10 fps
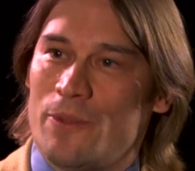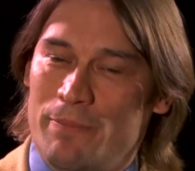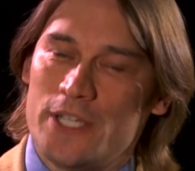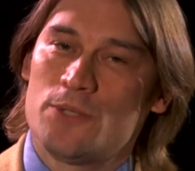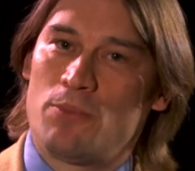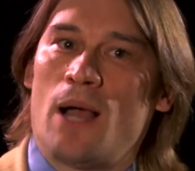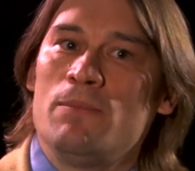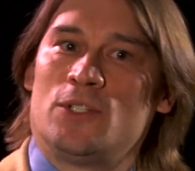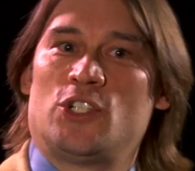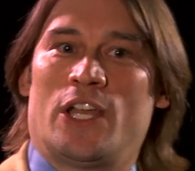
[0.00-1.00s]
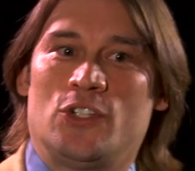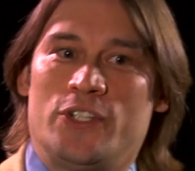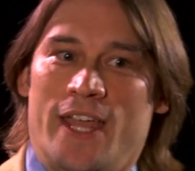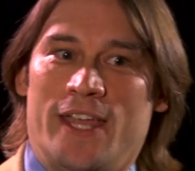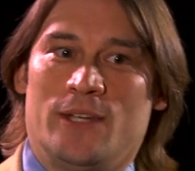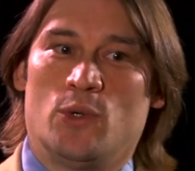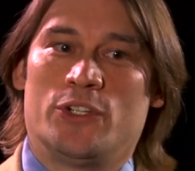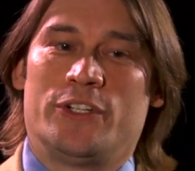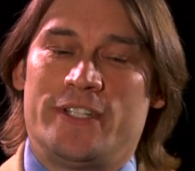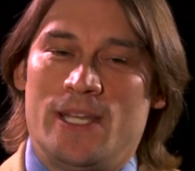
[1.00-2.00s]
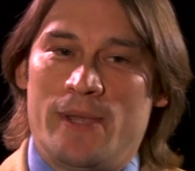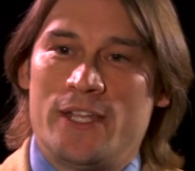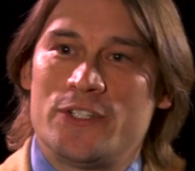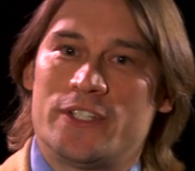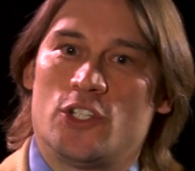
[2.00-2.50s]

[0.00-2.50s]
The biggest problem and challenge to that in wilderness EMS is